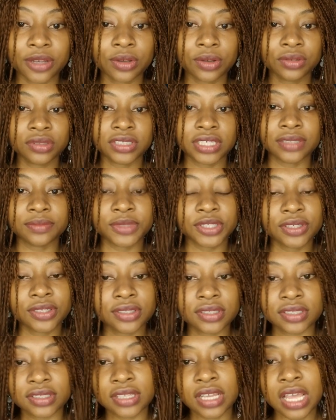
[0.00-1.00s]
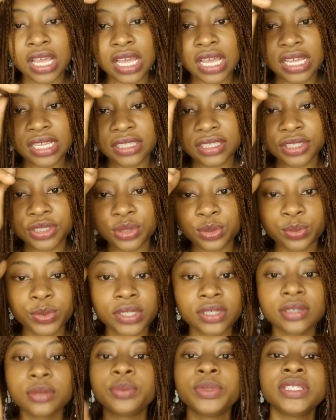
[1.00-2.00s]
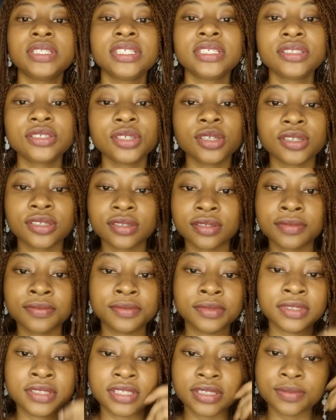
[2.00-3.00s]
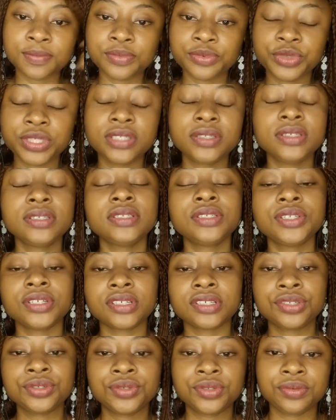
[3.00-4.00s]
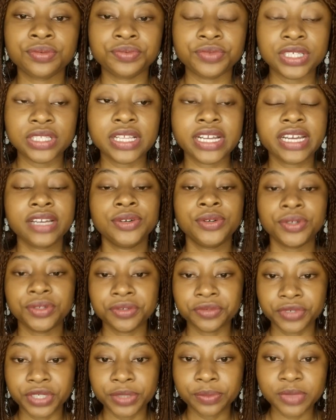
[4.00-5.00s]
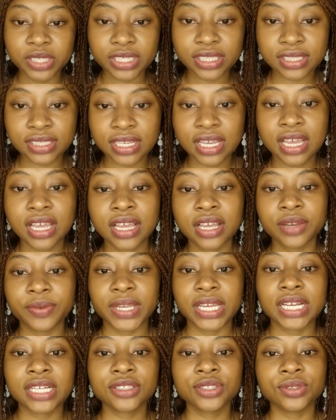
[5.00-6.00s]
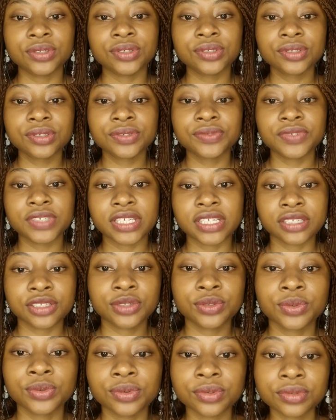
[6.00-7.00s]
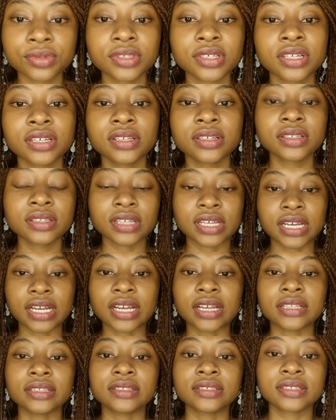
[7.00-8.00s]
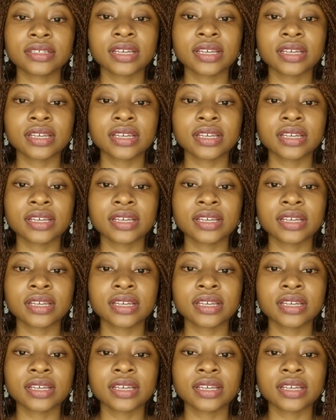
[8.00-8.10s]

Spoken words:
contract, because this week we didn't just rely on Remix. We had to use VS Code, and